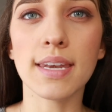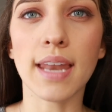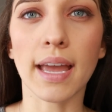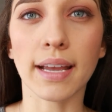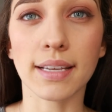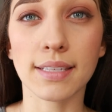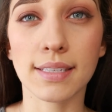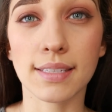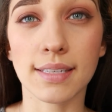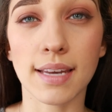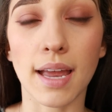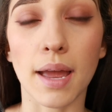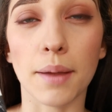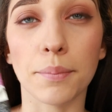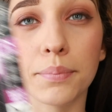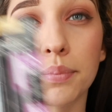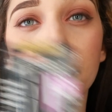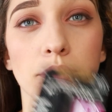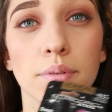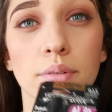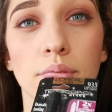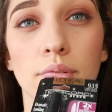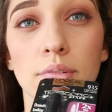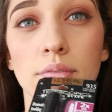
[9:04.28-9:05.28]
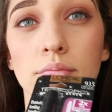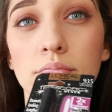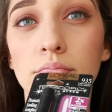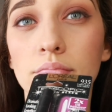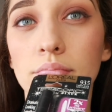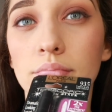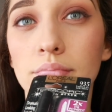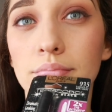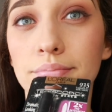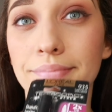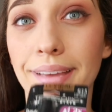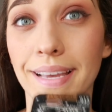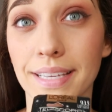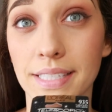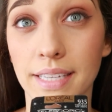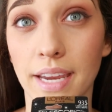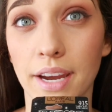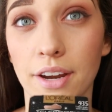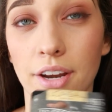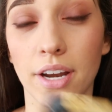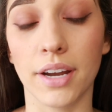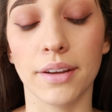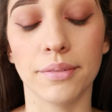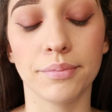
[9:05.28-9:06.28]
Next step,
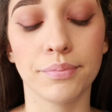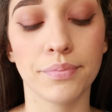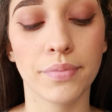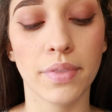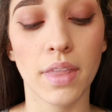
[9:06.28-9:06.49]
mascara.